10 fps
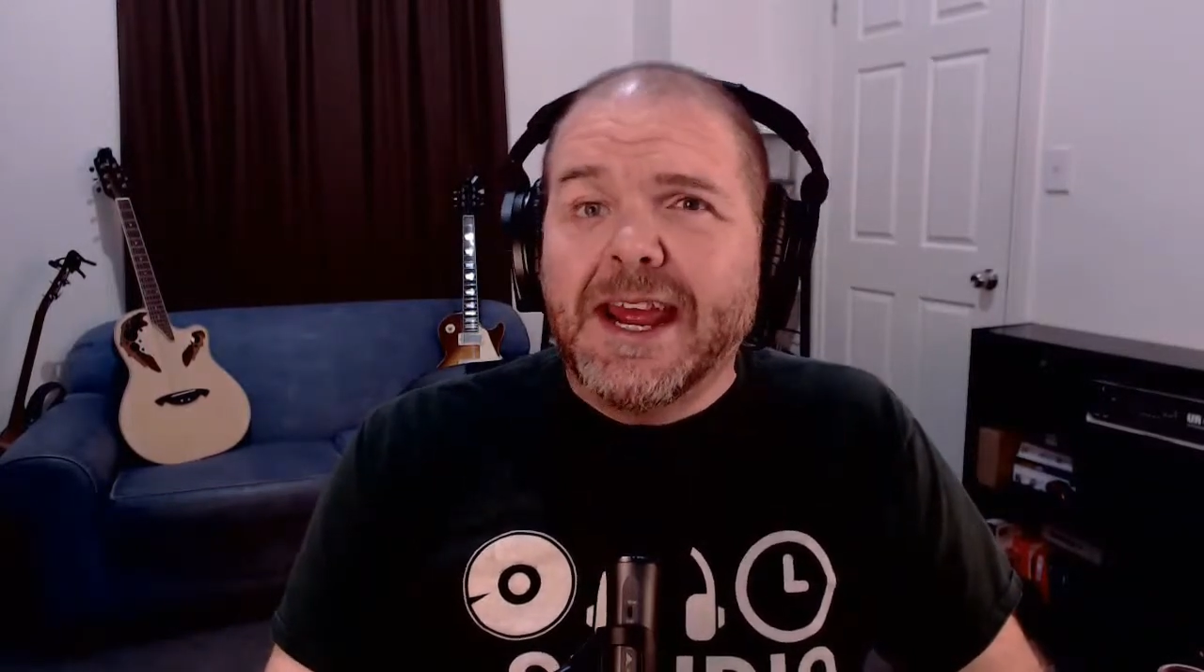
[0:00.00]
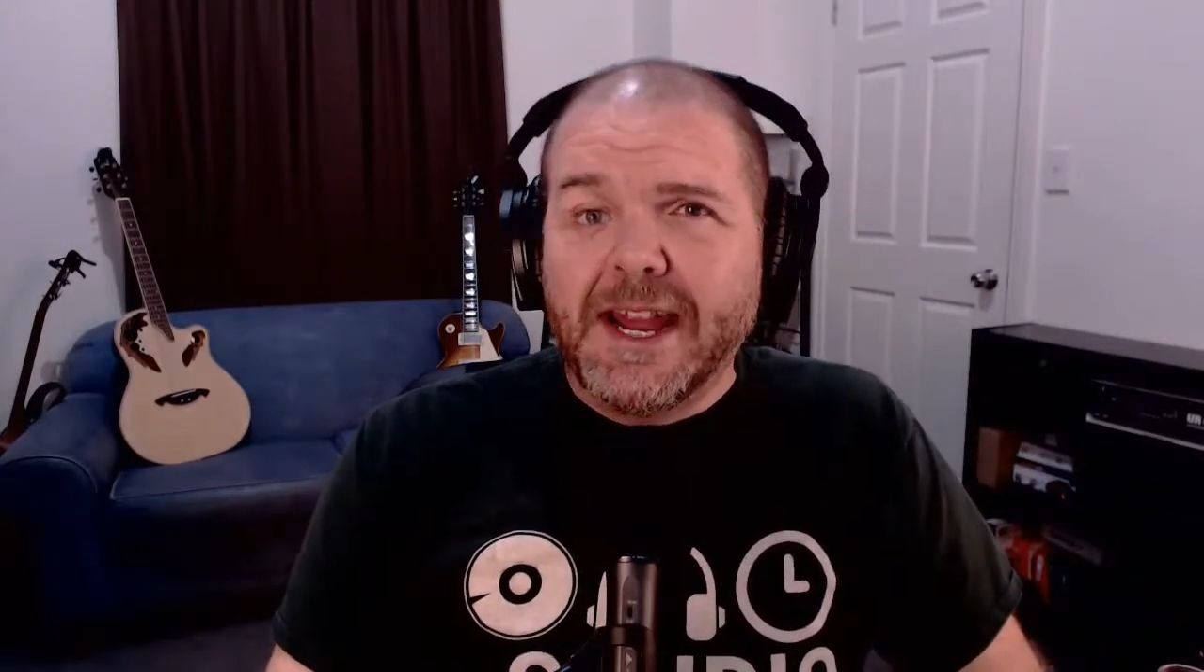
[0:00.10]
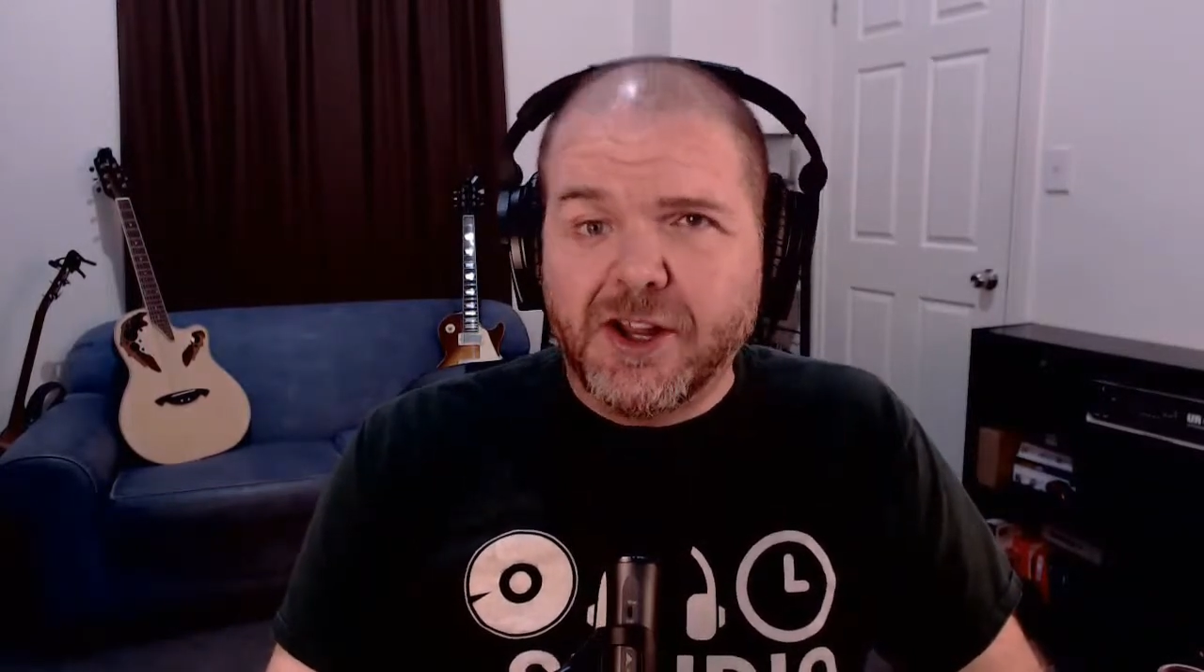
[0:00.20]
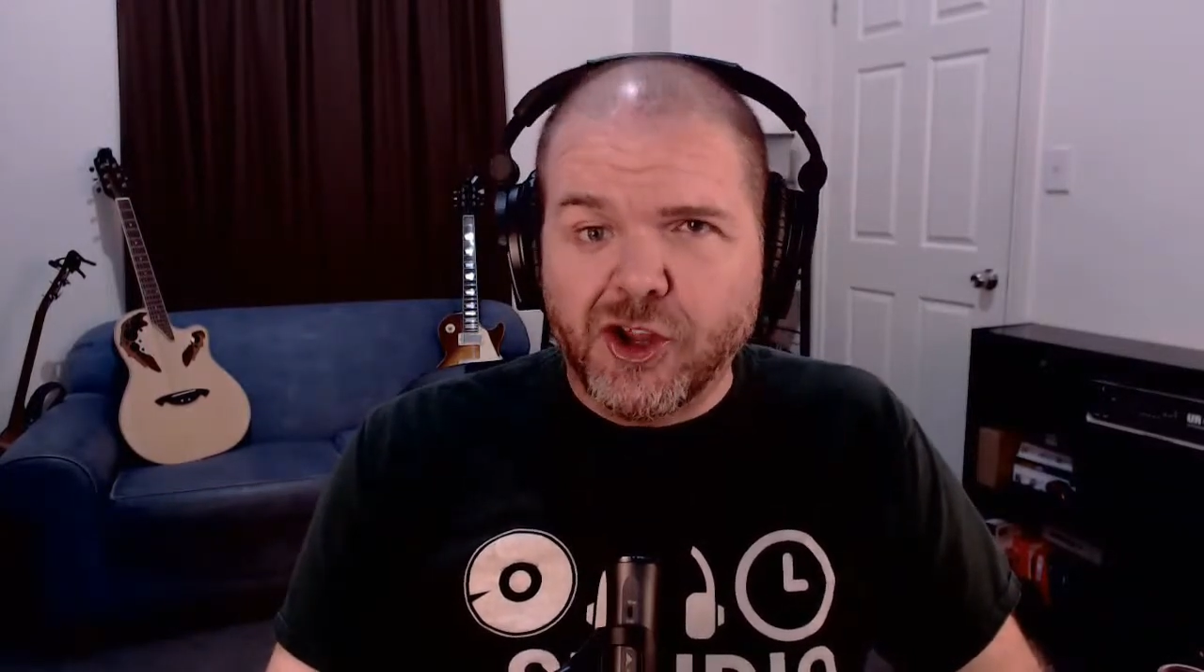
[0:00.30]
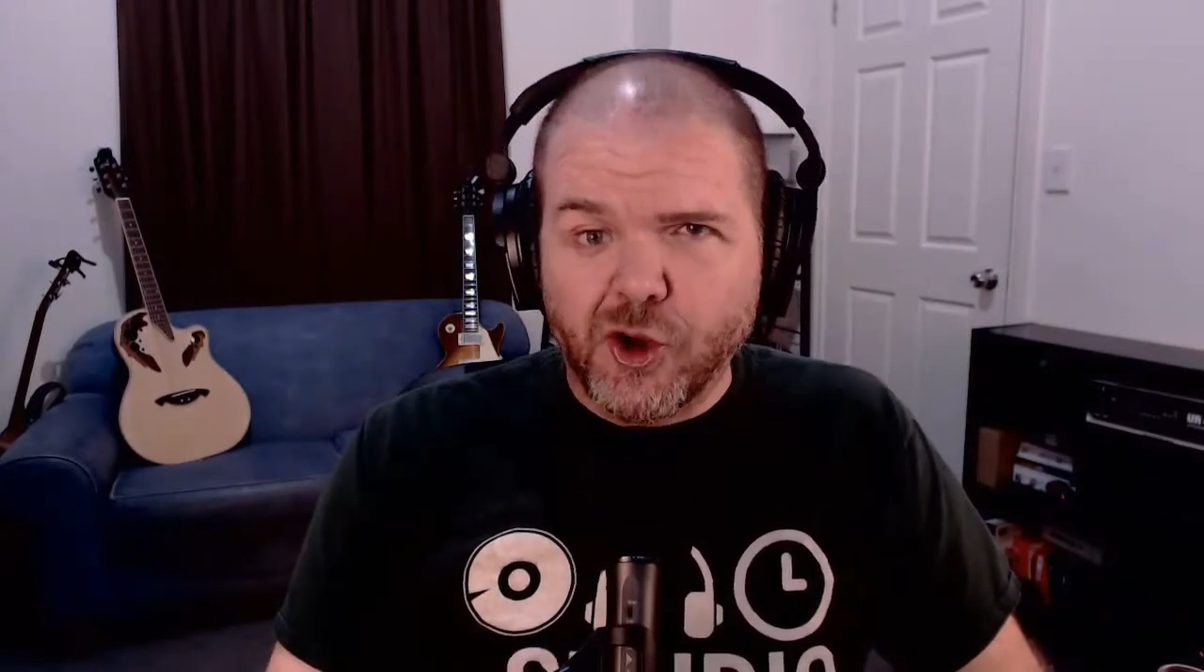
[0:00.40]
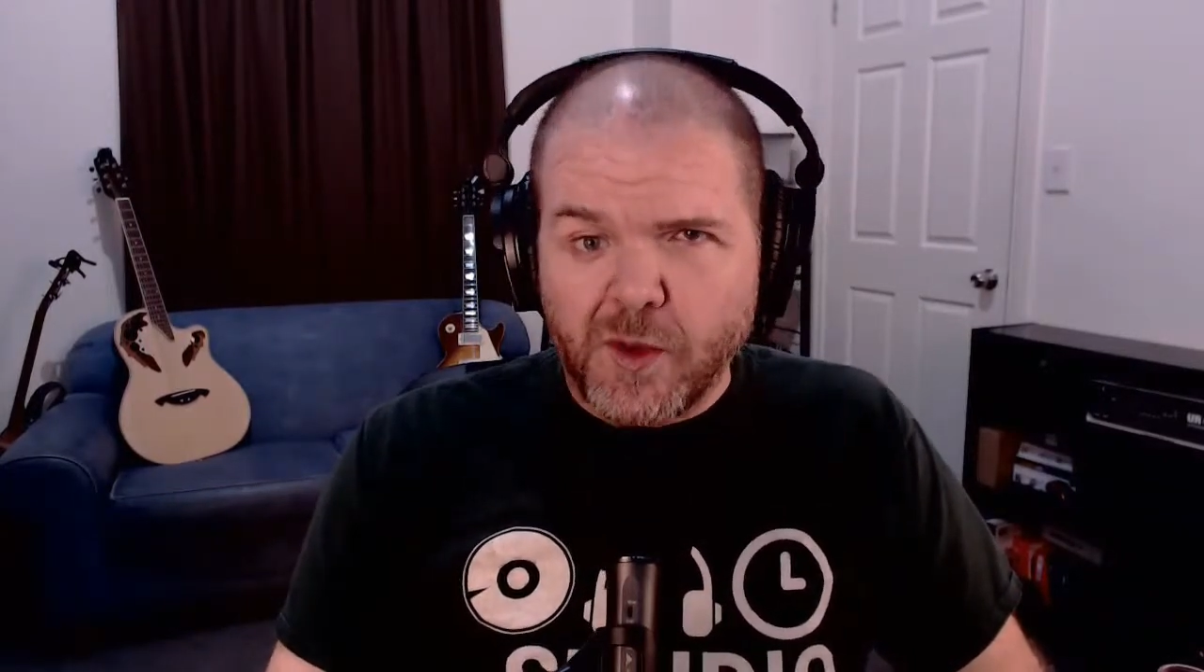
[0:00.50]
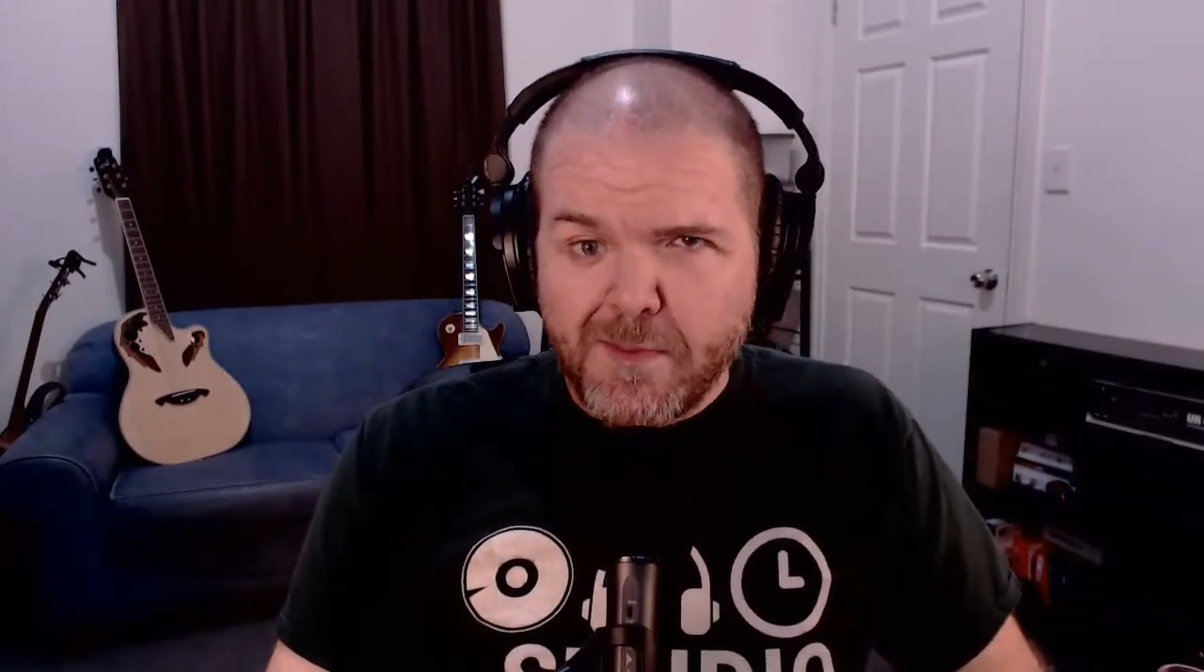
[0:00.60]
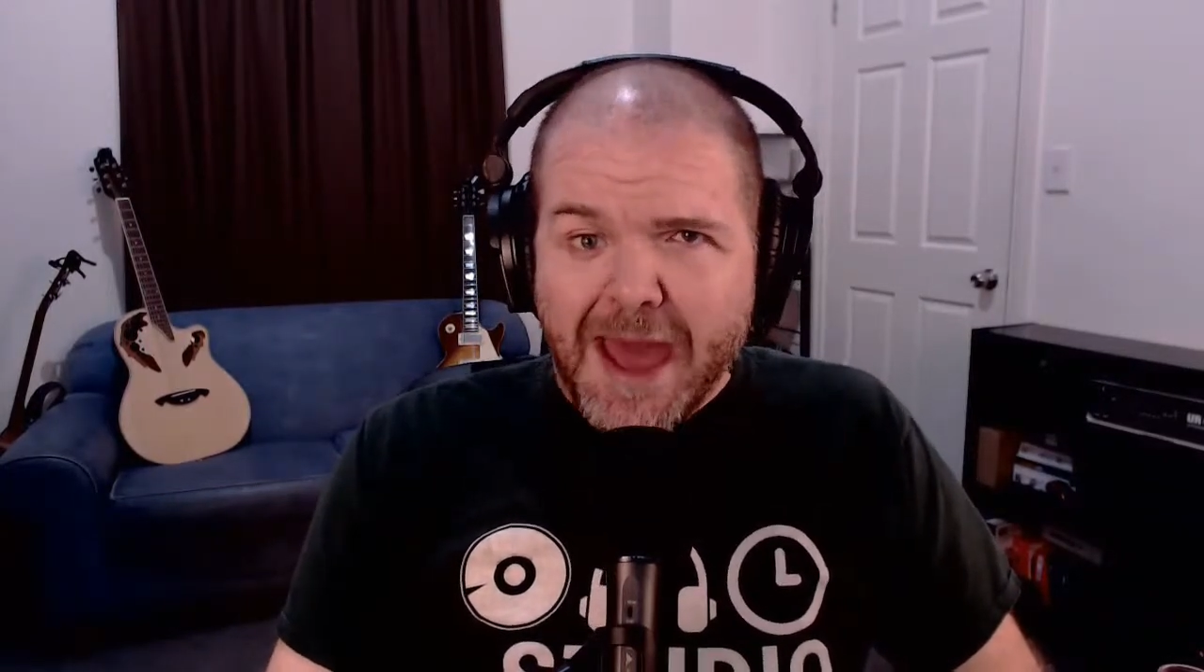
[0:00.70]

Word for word: it's to do with